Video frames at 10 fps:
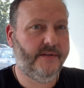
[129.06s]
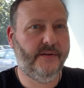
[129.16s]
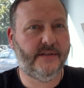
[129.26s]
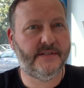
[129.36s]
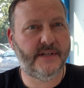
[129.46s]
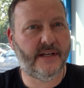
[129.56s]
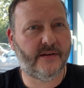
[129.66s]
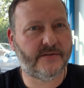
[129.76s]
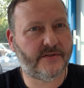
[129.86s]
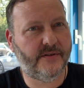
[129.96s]
you can see a
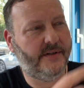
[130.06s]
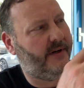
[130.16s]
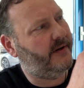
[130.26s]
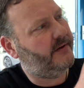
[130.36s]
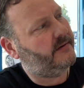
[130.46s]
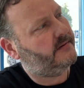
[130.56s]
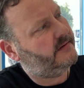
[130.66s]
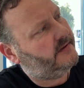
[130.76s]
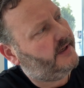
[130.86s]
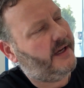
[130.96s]
little screw
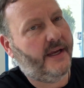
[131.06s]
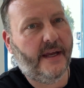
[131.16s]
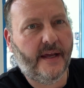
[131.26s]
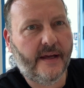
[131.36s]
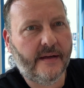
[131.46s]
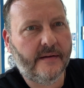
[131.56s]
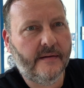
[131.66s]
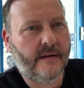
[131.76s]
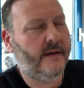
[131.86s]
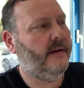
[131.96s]
hole here.
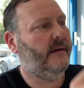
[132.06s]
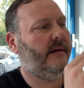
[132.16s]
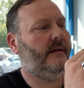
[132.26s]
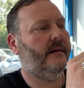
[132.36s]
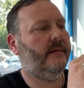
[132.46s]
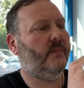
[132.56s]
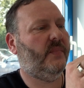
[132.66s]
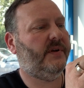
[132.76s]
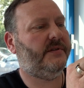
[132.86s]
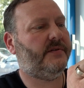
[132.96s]

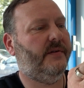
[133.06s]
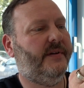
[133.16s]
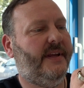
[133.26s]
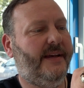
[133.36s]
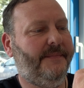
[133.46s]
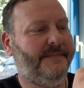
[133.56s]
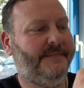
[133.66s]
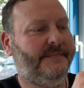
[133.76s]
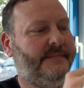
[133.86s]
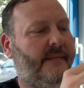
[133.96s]
Put your screw in there.
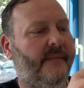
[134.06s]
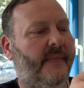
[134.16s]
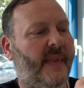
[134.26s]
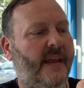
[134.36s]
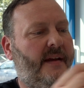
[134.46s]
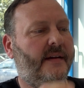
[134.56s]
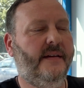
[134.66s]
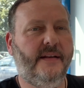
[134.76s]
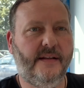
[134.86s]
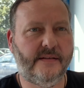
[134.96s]

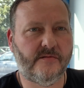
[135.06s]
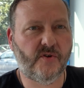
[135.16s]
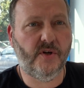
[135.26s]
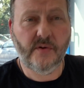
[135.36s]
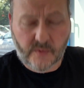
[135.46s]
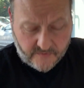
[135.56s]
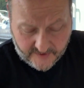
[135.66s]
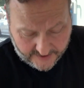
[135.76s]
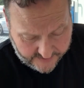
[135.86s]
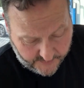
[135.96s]
Now the screw will
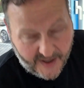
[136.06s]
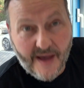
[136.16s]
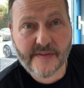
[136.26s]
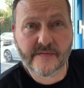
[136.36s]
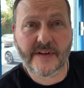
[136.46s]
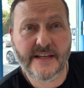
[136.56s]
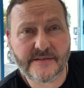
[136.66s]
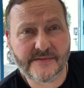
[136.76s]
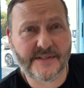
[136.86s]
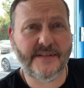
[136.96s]
follow the path of least
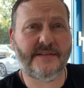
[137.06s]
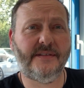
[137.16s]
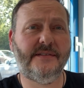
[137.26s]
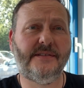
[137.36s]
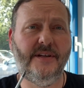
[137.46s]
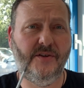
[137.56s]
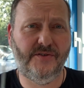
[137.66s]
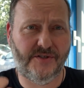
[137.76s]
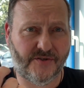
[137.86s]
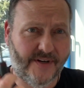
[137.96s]
resistance that you
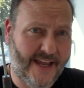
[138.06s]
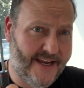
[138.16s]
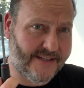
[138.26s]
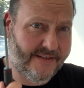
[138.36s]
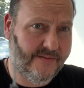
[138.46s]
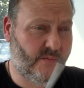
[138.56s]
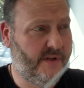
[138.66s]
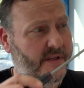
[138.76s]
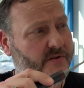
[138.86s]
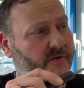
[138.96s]
just created
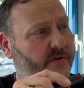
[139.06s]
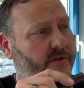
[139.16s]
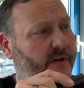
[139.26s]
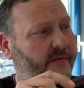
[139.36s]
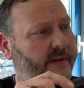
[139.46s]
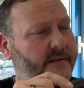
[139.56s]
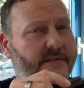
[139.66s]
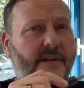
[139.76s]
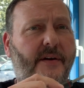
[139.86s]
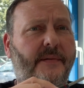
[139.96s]
with the screwdriver.
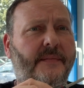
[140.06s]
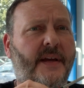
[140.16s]
So